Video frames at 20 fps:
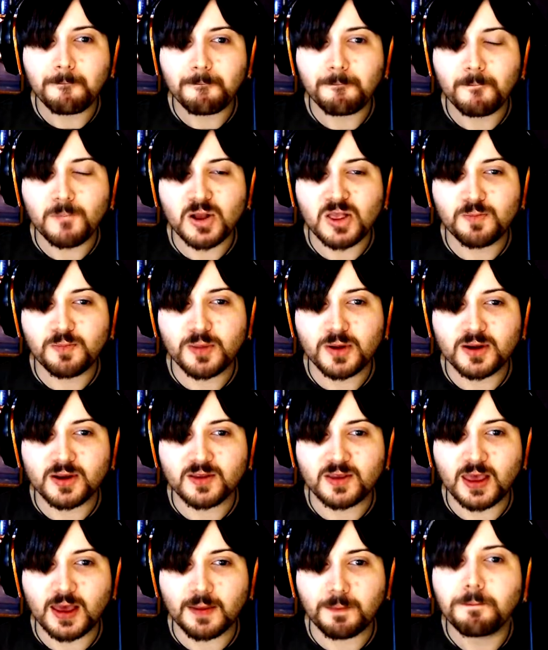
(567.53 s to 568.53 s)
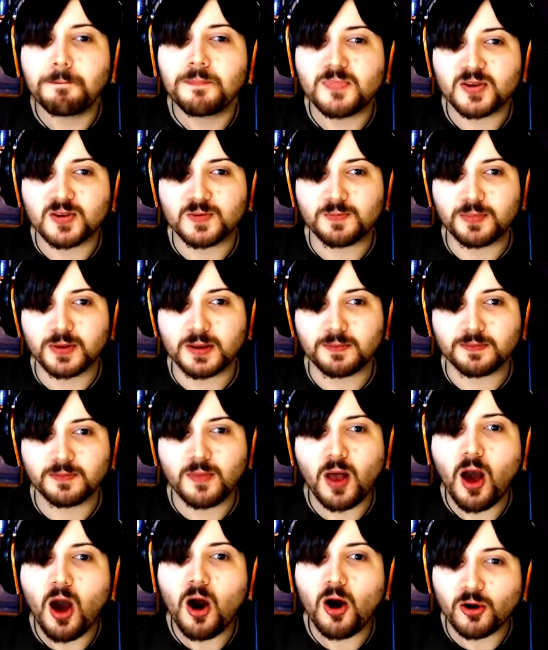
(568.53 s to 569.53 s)
Which button is get? This button.
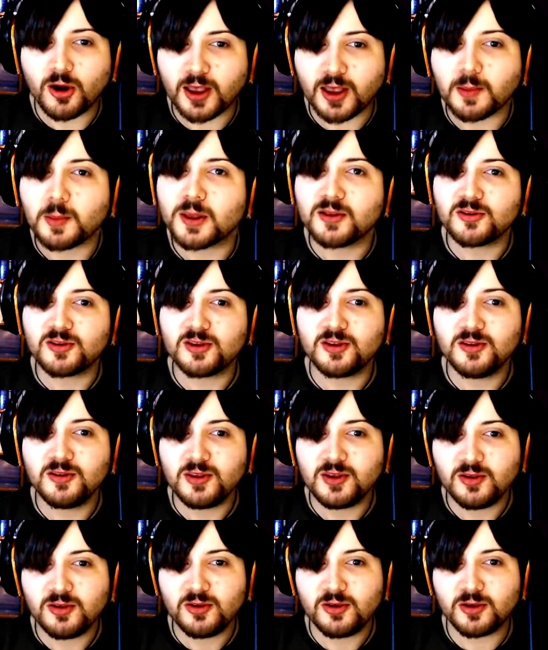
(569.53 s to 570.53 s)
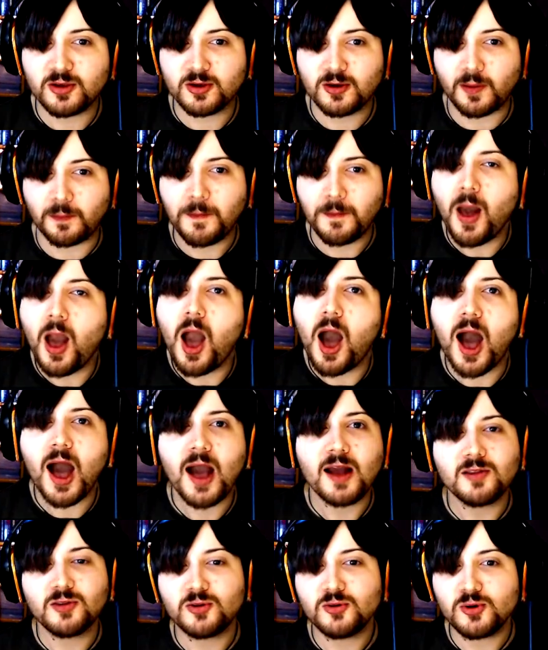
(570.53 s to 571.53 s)
Okay, let's continue going.
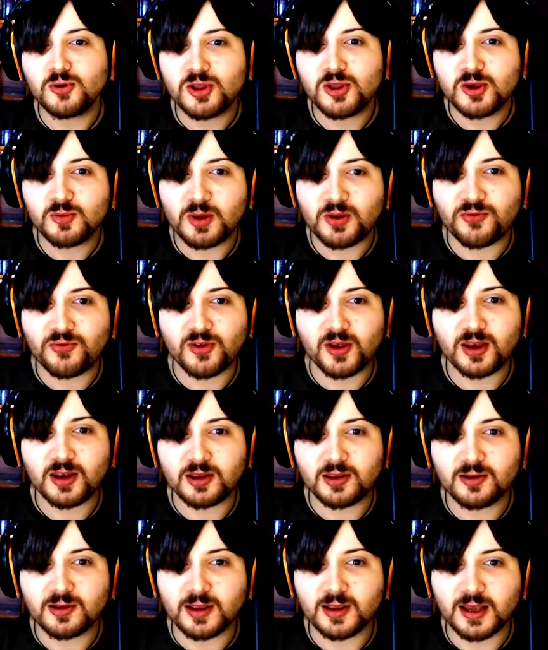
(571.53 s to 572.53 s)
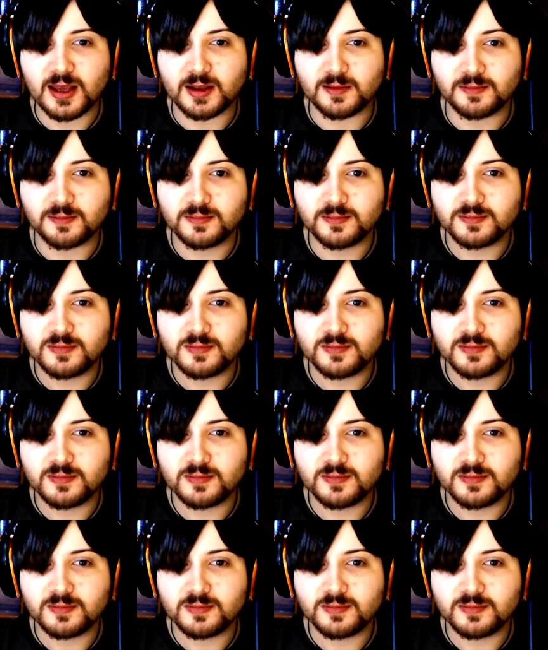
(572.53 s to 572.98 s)
I told you we'd find a new land.